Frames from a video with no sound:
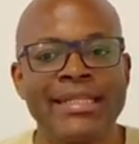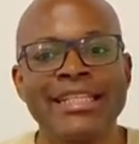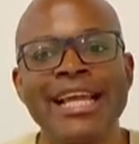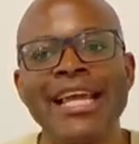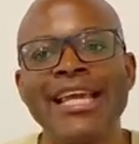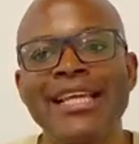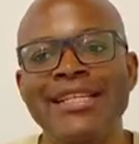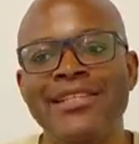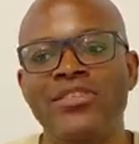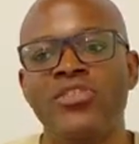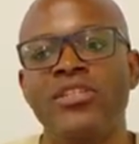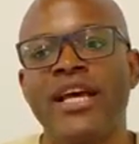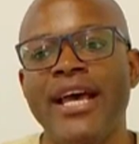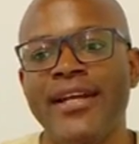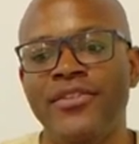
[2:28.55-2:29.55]
They
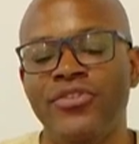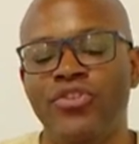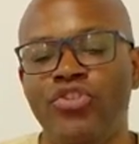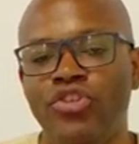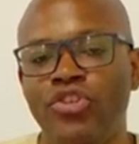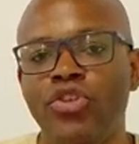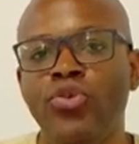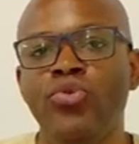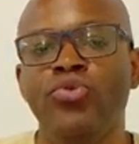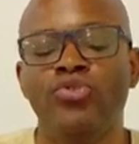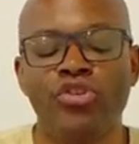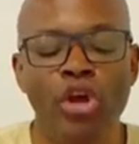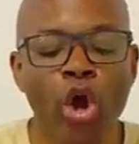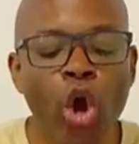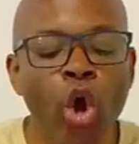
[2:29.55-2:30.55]
decide to
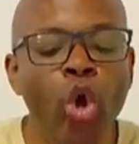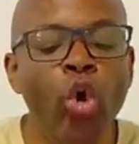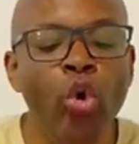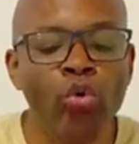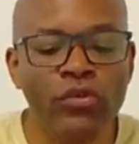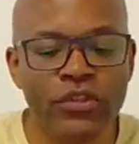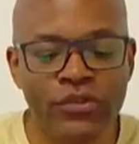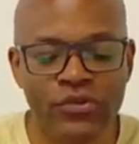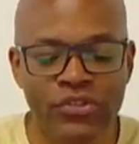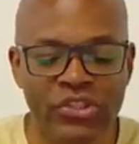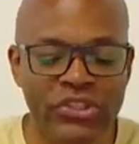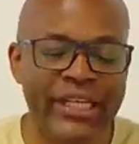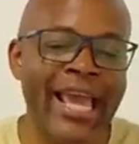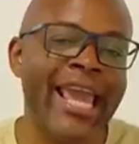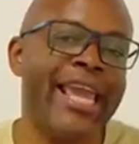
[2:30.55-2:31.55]
choose who to
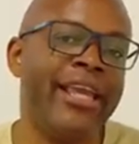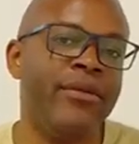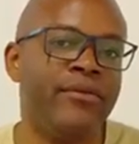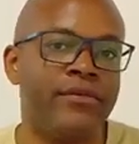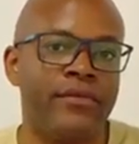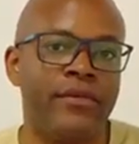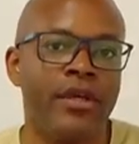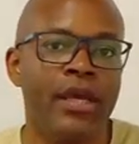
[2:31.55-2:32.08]
save